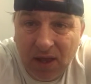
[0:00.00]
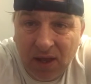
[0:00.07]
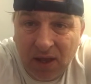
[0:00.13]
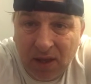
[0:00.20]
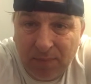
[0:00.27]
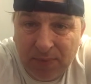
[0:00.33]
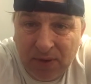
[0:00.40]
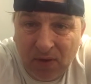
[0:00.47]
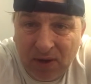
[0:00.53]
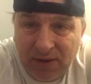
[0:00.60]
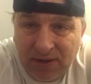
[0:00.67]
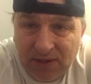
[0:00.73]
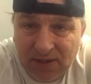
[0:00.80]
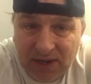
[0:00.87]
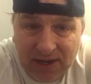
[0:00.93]

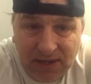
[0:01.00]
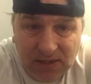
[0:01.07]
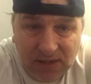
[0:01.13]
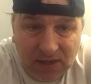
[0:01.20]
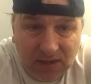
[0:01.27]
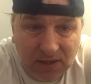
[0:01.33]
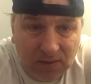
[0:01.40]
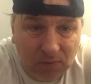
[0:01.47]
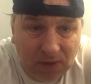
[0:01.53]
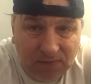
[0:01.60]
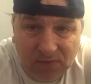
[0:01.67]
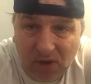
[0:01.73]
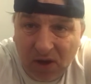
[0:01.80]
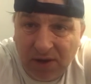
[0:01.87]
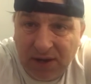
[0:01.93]
behind the scenes, and
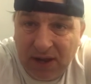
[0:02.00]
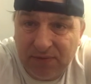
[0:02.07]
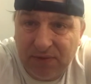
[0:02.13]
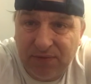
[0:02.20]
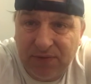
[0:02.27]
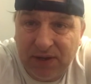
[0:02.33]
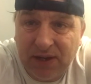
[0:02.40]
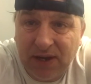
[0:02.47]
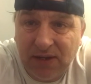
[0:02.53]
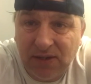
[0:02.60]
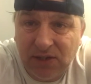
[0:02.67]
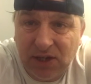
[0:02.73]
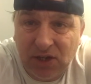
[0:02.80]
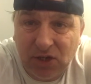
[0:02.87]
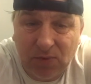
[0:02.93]
we've got another fucking
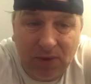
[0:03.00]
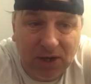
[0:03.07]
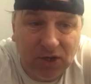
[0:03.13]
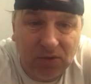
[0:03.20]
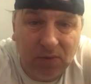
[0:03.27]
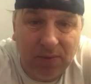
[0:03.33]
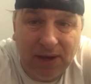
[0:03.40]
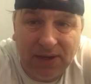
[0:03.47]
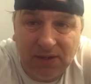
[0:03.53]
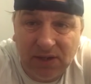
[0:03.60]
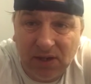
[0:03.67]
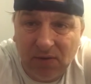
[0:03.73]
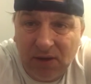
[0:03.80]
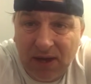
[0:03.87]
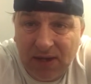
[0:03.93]
situation what we had
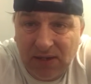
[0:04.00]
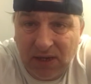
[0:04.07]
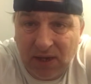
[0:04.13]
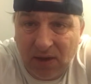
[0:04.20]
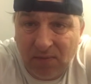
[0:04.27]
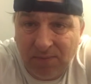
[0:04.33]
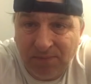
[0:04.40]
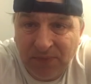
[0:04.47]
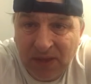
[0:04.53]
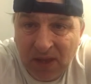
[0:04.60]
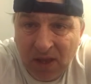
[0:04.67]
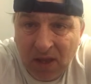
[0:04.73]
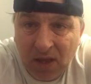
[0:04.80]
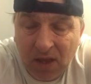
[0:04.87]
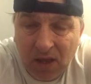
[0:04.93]
2 years ago.
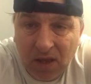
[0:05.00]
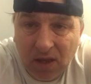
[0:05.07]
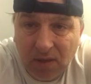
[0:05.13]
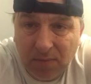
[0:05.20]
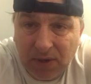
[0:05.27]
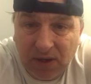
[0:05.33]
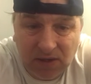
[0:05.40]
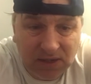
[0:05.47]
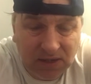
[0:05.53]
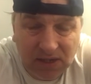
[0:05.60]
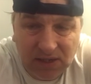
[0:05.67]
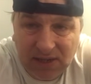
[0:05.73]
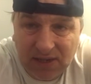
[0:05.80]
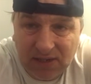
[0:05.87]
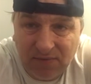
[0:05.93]
Because it
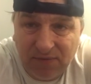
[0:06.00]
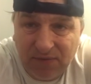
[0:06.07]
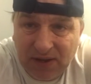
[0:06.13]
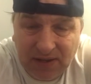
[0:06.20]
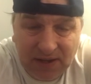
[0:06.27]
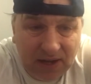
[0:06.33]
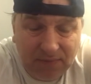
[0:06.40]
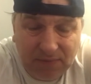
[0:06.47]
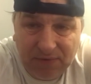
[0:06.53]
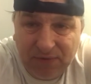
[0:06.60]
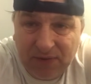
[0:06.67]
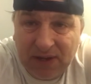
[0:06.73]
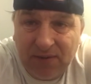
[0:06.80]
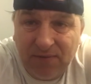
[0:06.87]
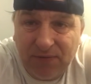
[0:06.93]
just doesn't fucking, none of it
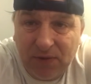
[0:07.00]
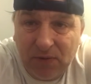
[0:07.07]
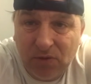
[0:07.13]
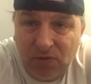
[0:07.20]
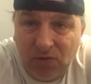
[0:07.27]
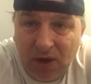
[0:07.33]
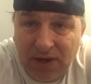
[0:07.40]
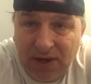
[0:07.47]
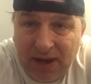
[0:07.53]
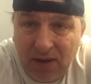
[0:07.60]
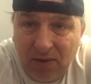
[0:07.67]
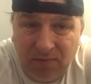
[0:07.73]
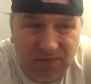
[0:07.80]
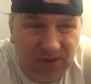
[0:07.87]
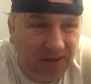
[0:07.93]
fucking feels right
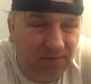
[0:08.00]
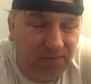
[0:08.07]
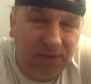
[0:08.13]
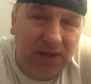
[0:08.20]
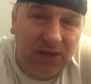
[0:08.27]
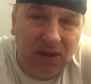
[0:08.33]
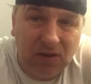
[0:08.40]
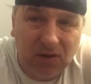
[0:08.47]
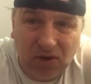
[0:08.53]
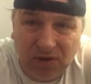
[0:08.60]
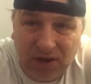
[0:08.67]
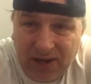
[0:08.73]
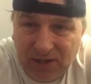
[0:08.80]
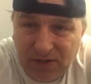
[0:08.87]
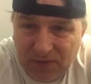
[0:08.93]
now. And Antonio
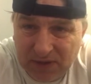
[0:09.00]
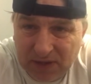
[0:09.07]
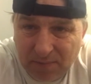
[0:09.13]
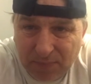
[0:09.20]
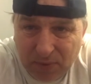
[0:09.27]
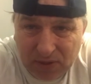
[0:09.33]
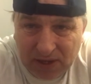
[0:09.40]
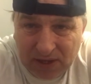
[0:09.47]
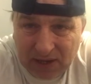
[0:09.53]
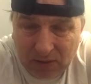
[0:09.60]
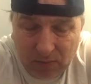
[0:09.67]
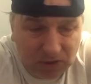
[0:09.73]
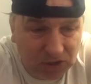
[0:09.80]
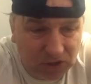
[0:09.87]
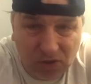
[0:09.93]
Conte's fucking body
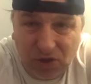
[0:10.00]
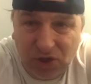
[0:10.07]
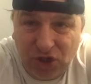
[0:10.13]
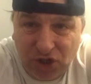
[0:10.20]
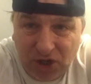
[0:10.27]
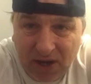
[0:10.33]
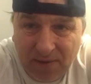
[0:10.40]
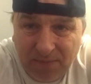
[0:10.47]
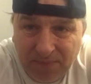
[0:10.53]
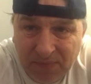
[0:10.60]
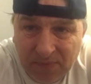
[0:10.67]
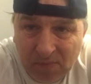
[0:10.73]
language looks shit.